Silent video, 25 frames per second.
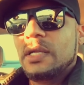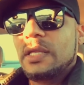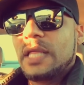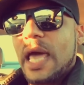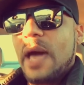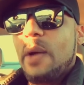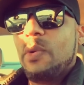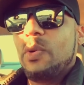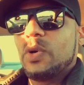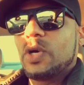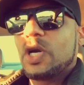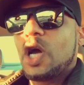
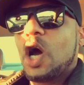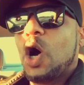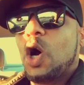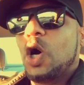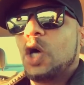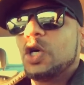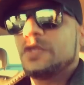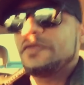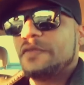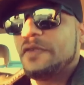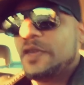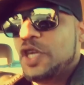That would
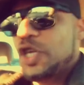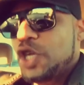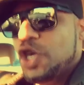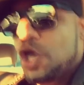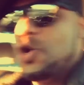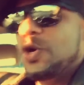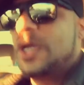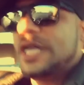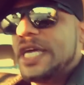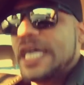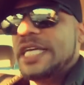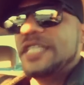cause for
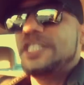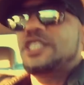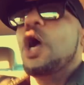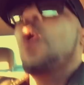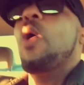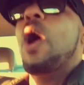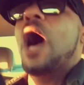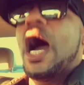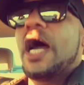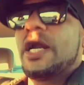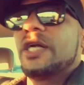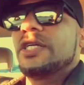you to get
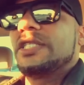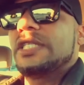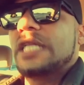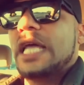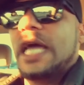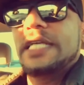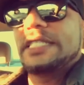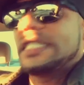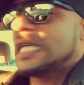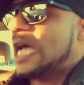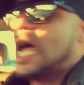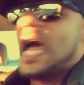your honor
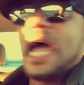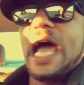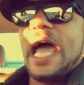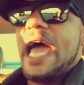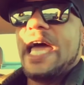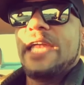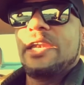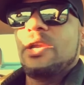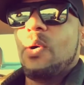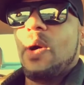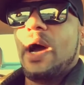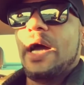snatched. I
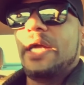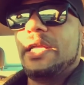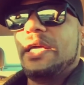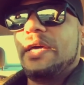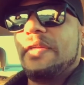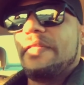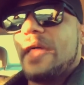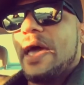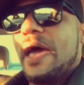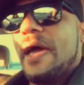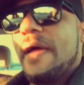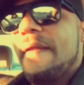had no
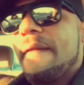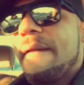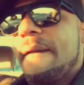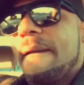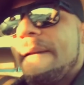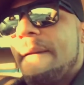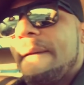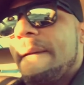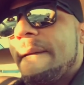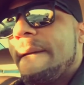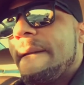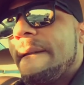idea that.
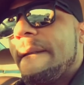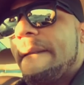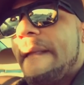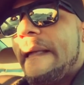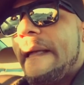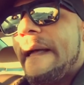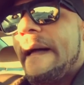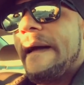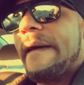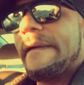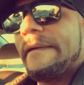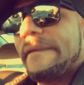
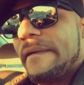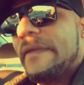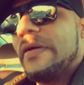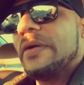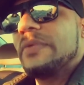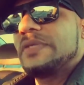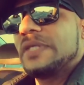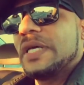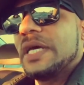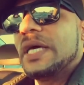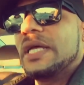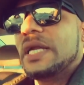Alright, you know
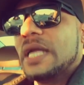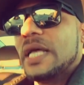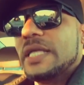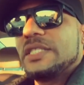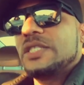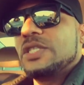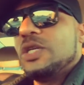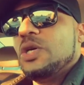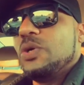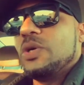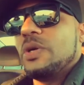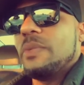what I'm saying?
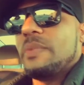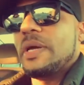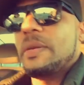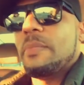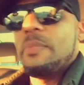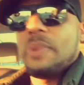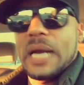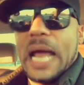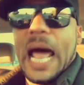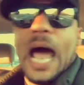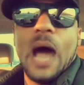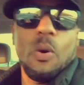That's new to me.
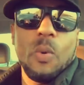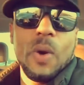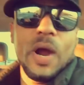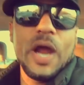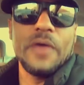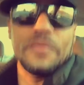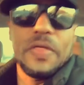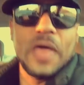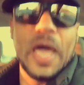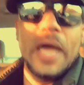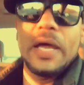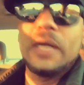But I
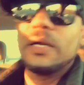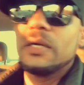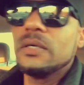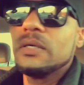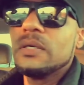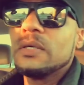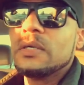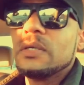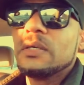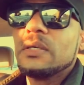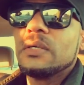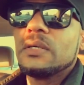wear that.
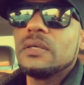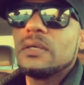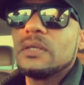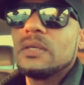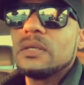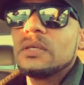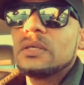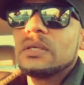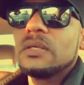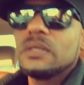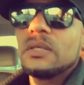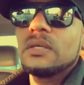
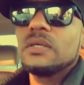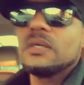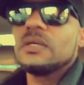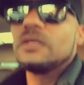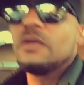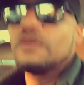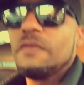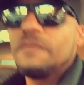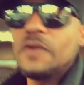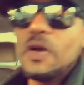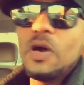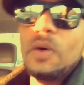
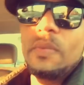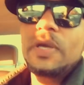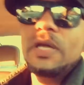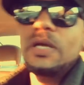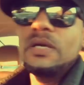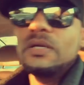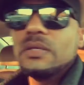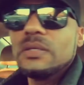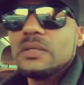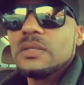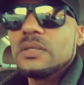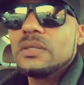You feel me?
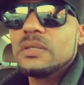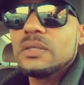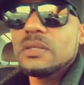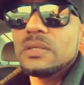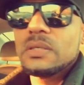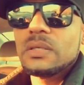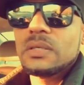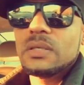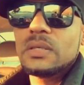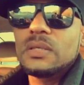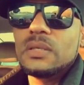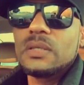
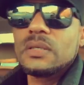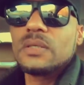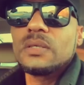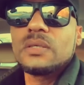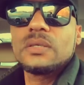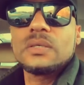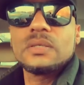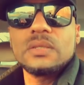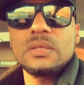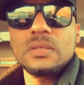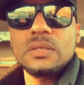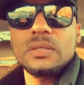
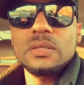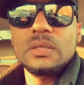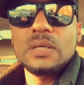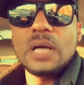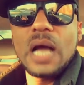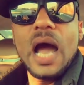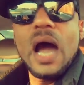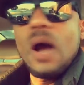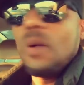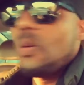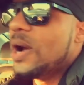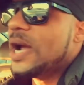
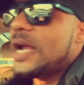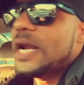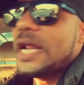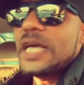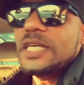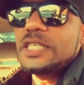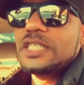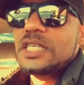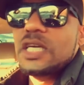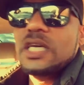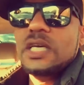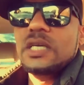I wear
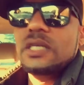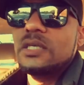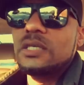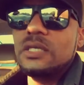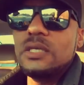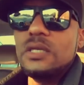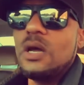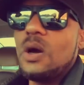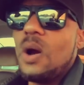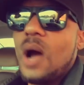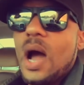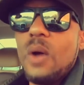that shit.
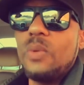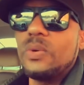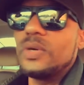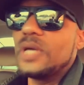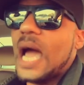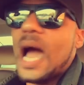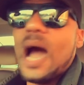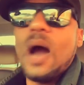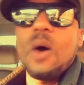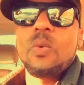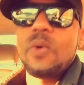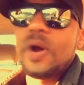You know how
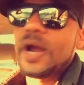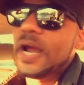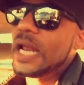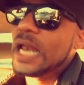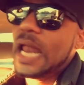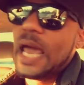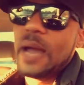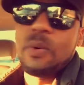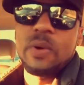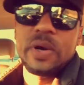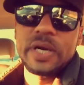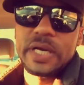I wear
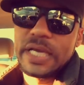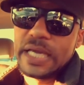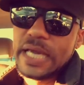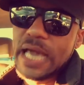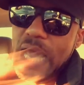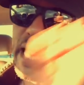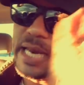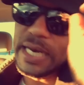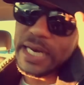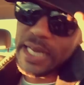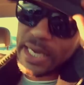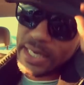like one of these
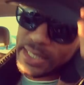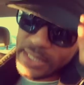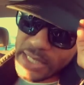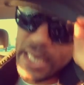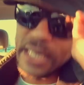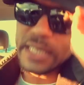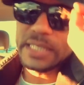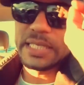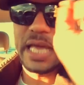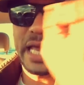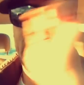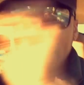goddamn
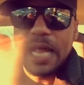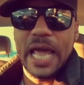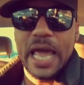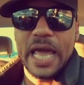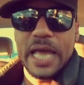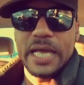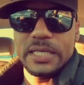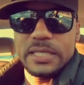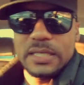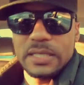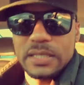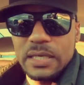dictator
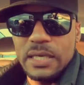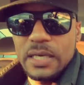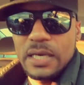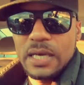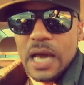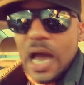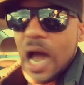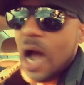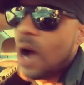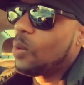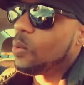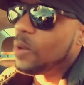hats.
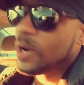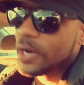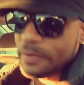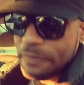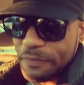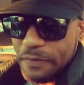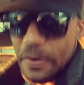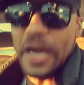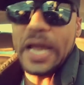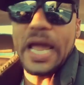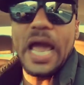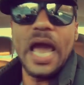I wear
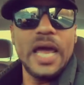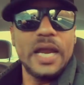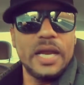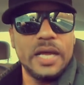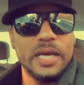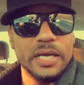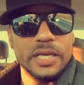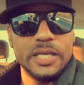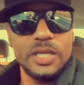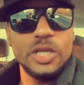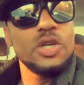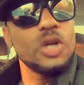the fuck out
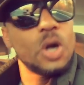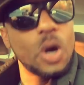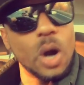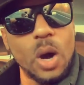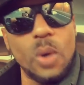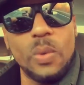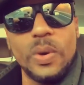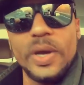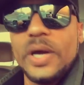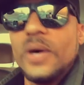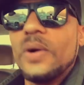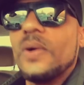of it. You know
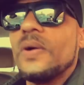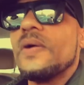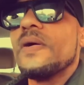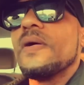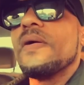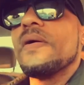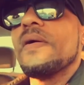I will.